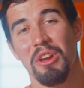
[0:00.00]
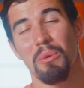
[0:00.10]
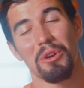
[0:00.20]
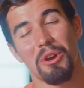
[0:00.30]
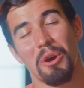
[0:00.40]

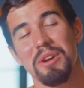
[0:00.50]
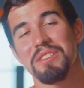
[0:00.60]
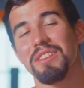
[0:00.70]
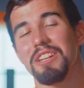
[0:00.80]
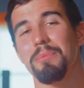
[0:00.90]
we're always
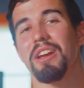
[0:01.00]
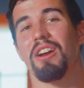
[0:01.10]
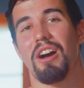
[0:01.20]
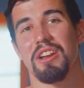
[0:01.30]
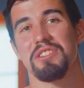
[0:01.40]
a little bit
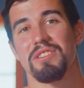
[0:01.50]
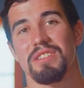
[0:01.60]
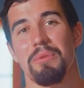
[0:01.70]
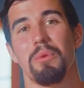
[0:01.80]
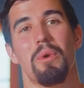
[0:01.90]
cautious.
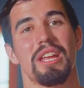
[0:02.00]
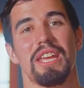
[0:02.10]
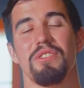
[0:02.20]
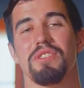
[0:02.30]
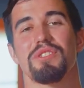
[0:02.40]
And we want to
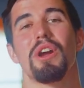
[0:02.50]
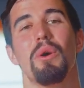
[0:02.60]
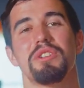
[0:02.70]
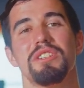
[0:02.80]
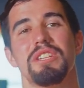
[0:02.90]
give you this coaching